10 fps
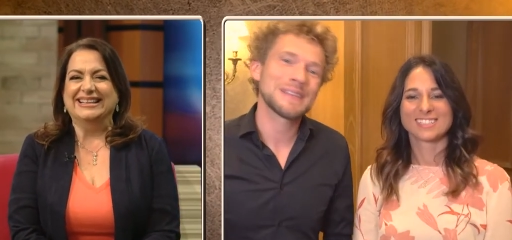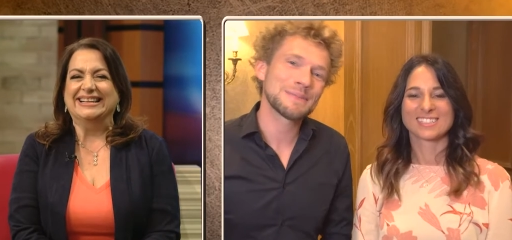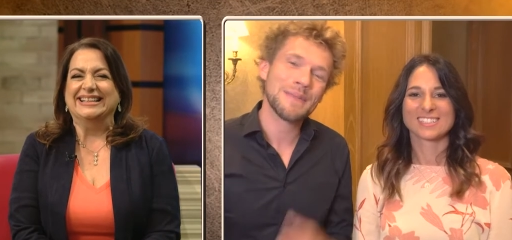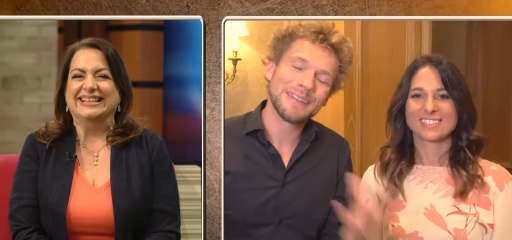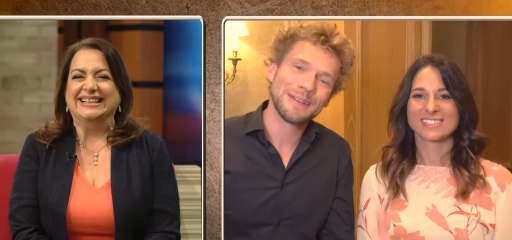
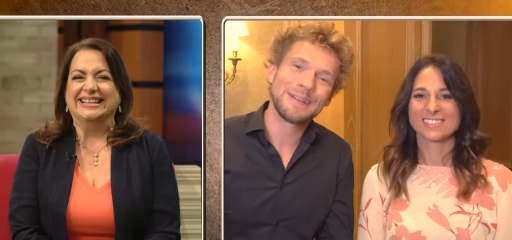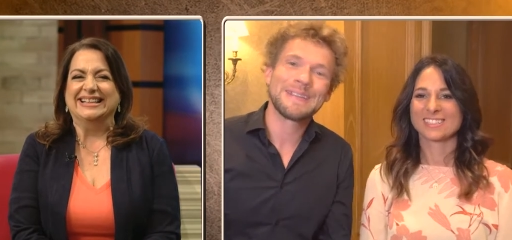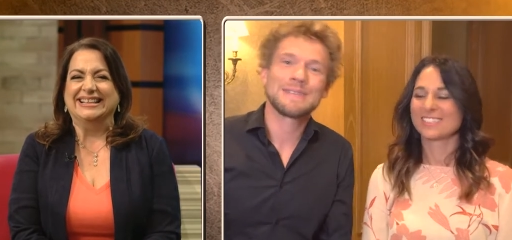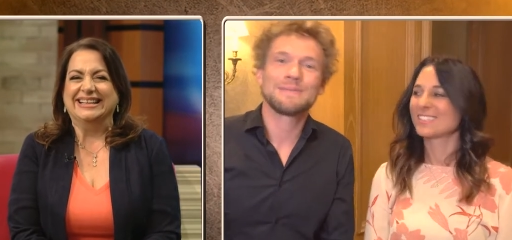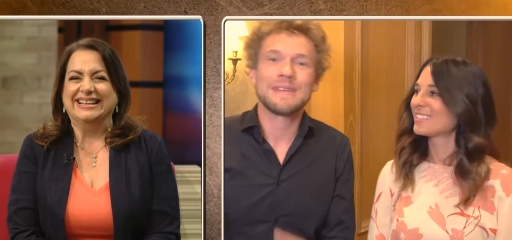Speaker 1: It's
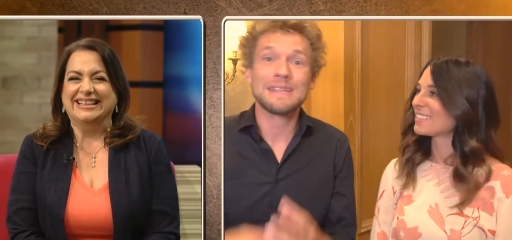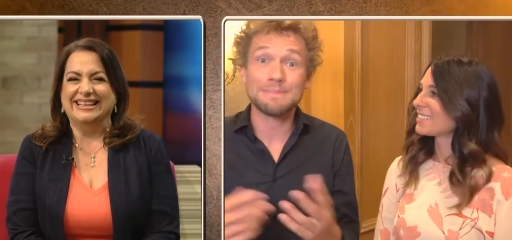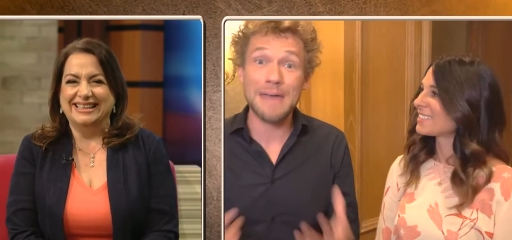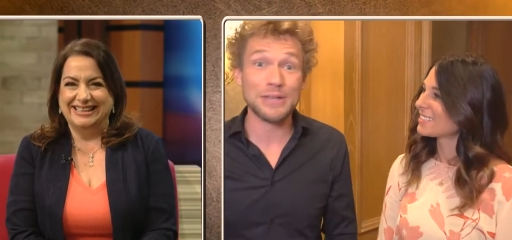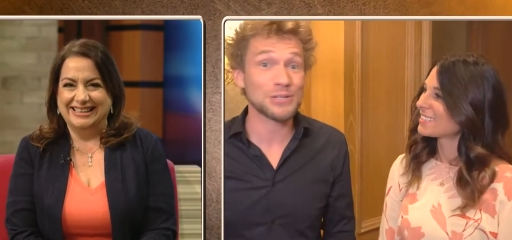mentalism,
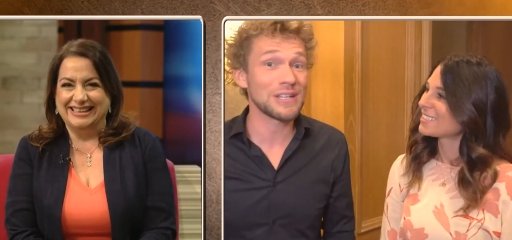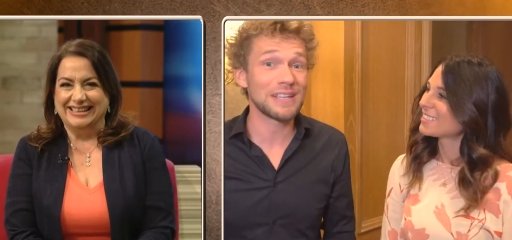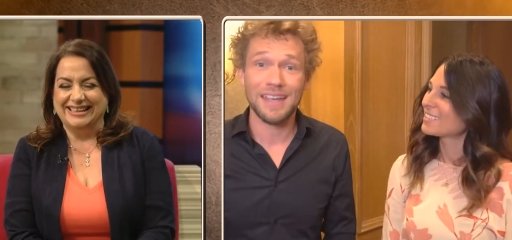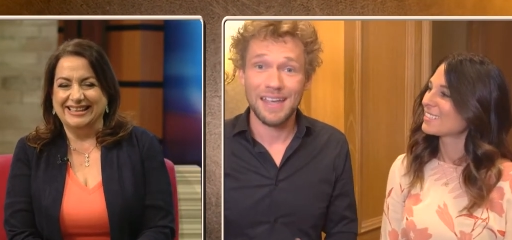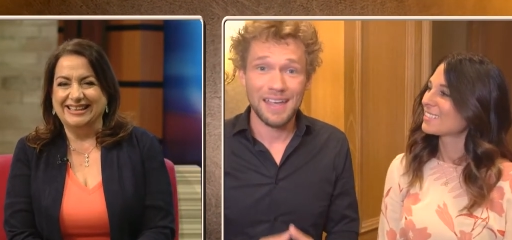it's
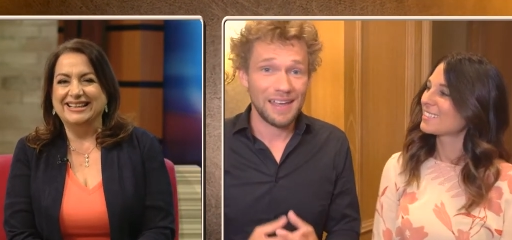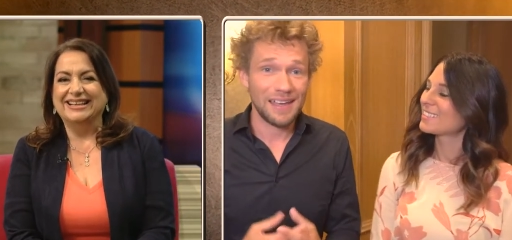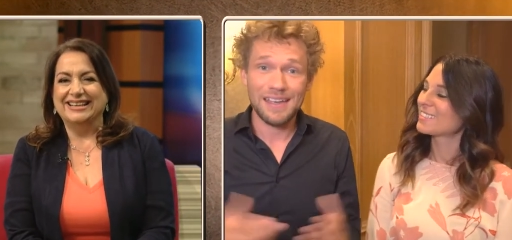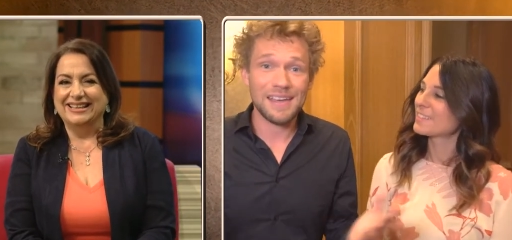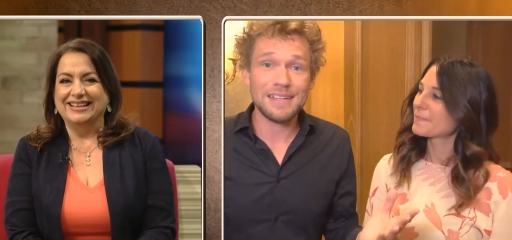magic,
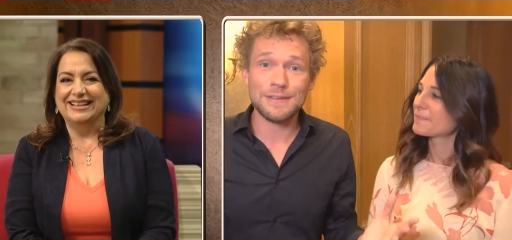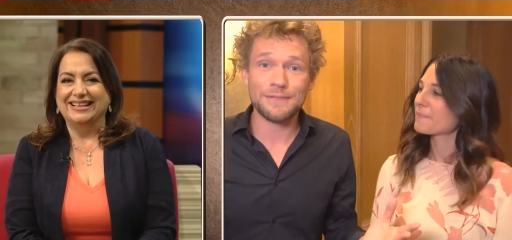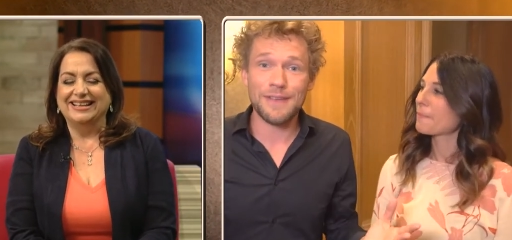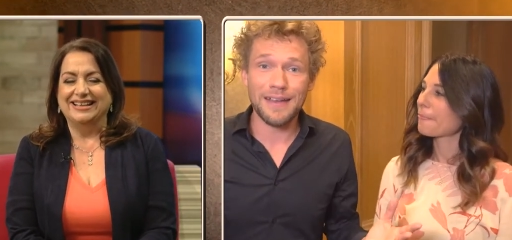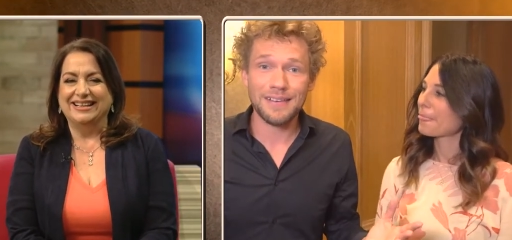
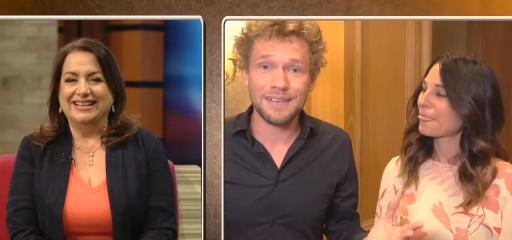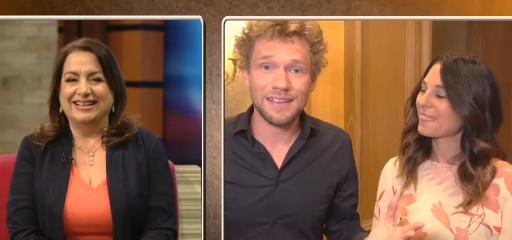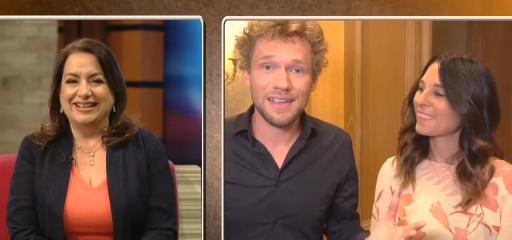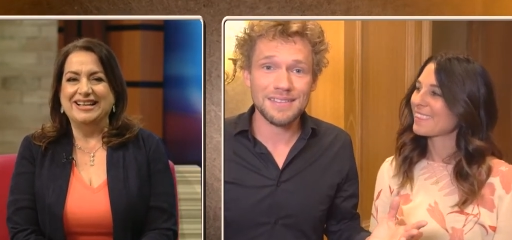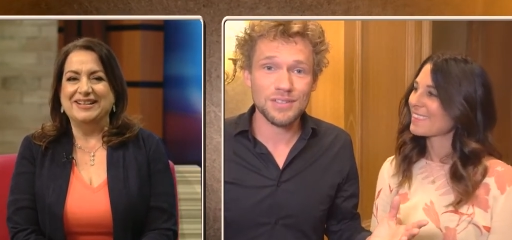it's fun,
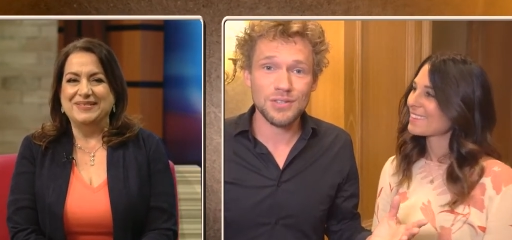it's